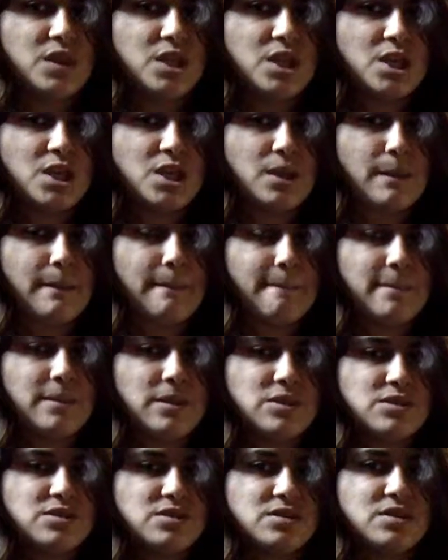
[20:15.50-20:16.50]
this is the
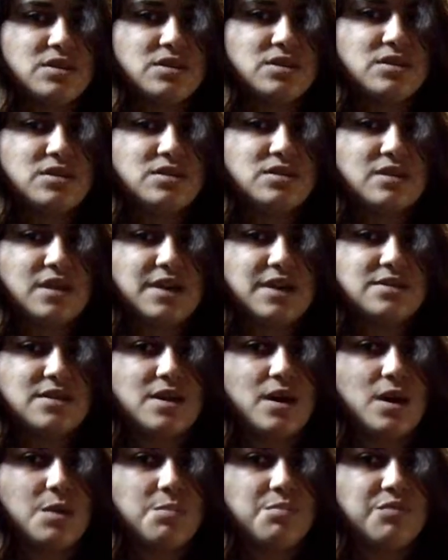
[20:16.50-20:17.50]
size up
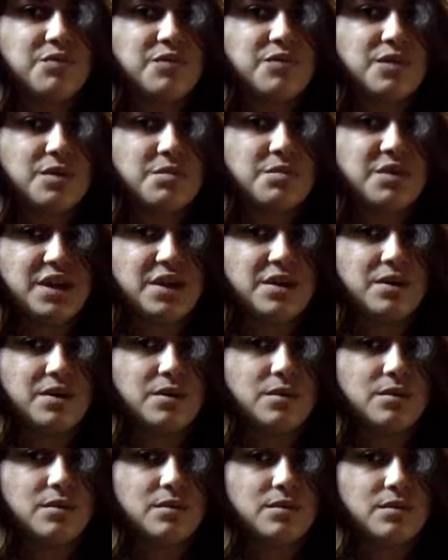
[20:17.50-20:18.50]
from here,
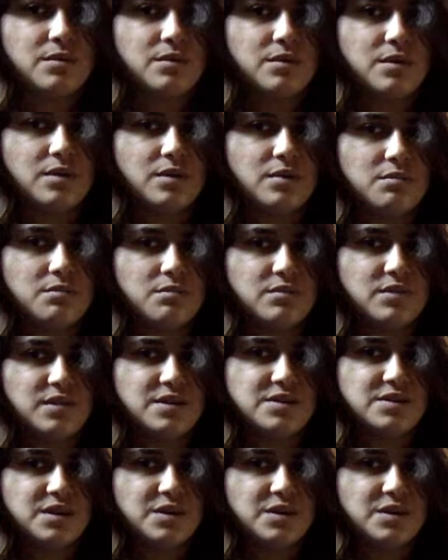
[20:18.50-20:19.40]
basically.